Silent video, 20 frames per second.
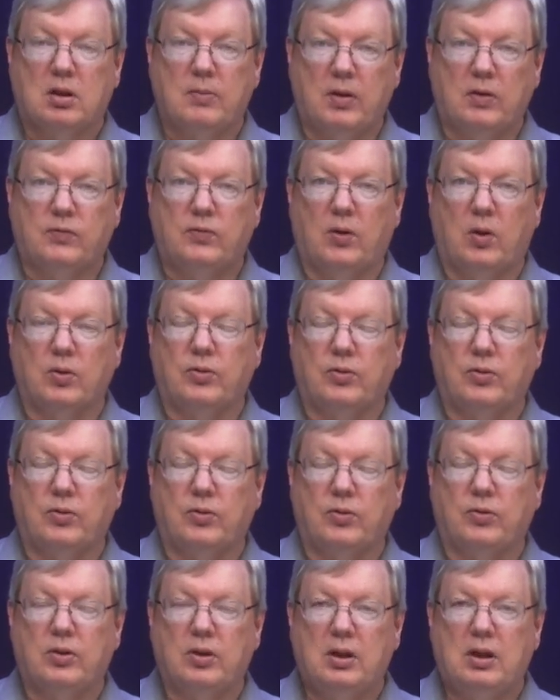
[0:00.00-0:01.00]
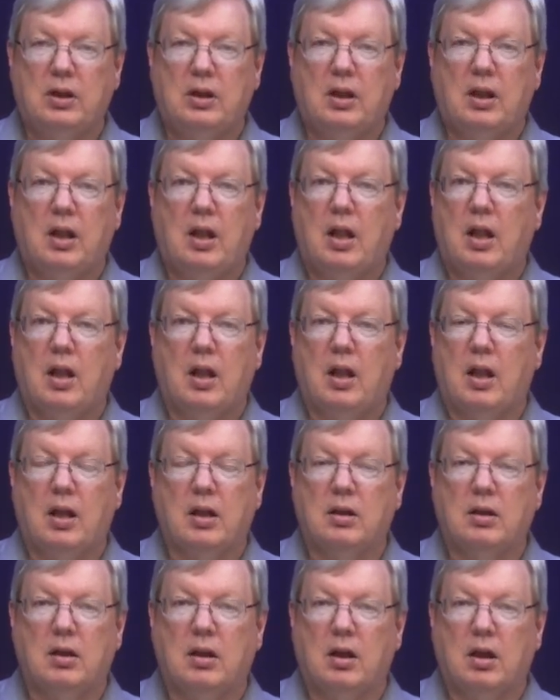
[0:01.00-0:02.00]
Come on, folks.
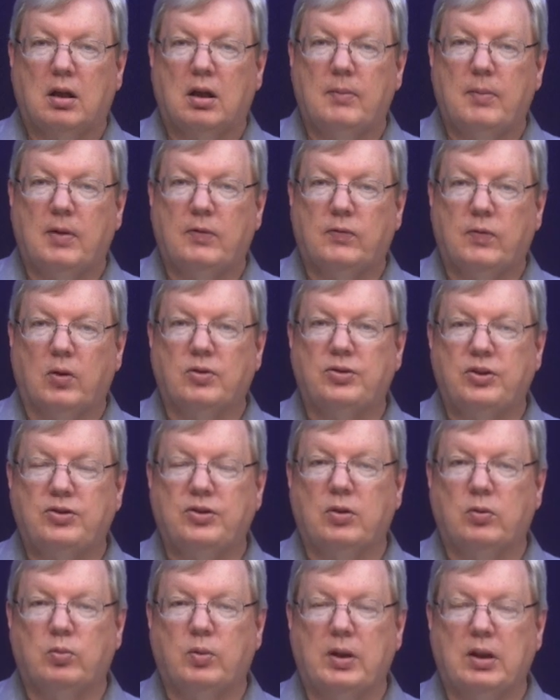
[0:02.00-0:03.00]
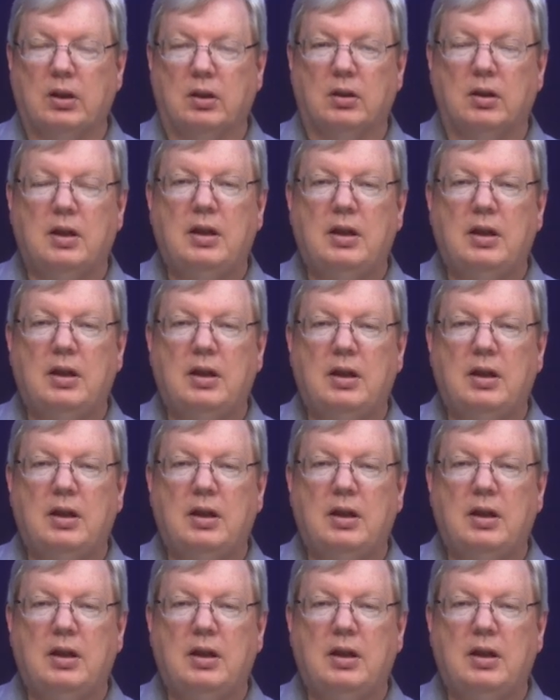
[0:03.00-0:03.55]
Come on, folks. Let's get real.